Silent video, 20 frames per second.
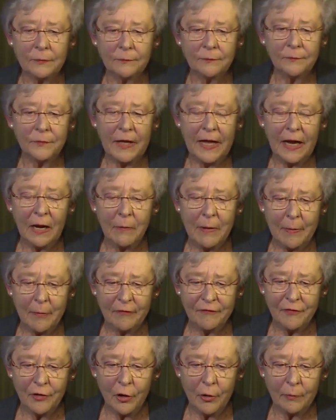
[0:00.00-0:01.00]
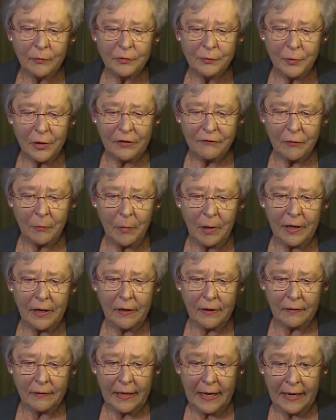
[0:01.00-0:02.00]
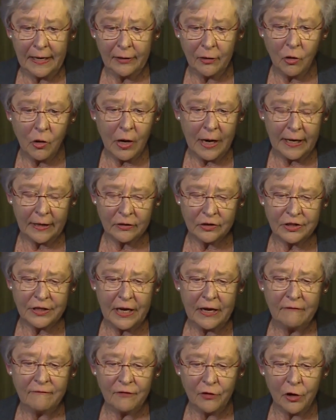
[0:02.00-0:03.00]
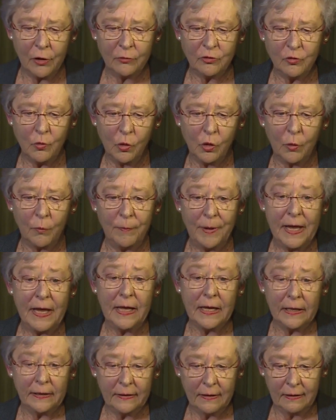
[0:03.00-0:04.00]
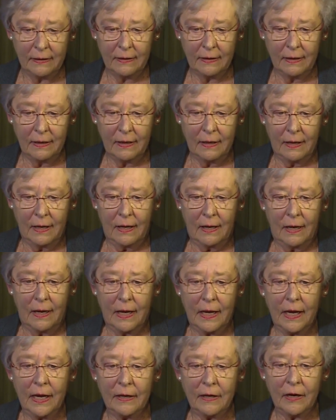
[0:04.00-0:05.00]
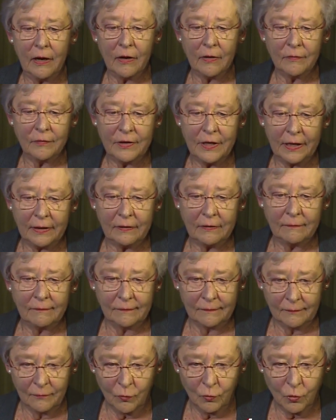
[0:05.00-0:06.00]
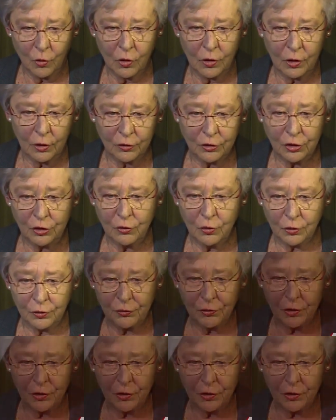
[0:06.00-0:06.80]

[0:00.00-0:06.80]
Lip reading: In the statement, she says she feels lucky to catch the cancer early and says she welcomes everyone's prayers and support.